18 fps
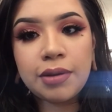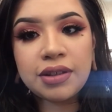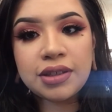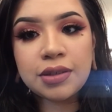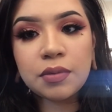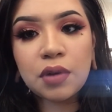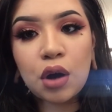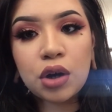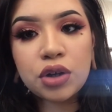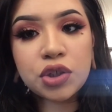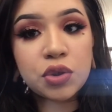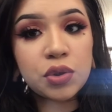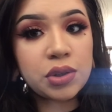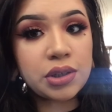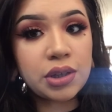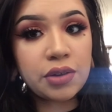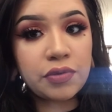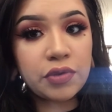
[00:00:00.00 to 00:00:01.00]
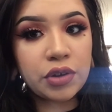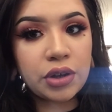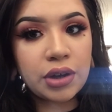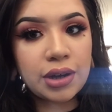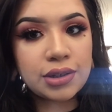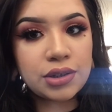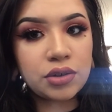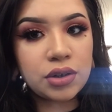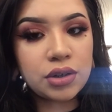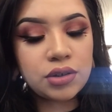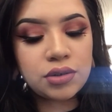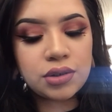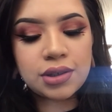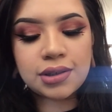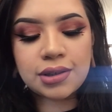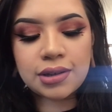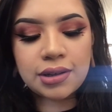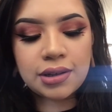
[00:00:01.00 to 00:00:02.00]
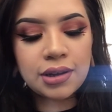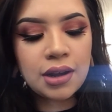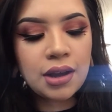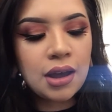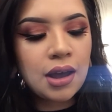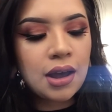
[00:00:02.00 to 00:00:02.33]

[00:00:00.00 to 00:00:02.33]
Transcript: some cartoon stuff if you guys are interested.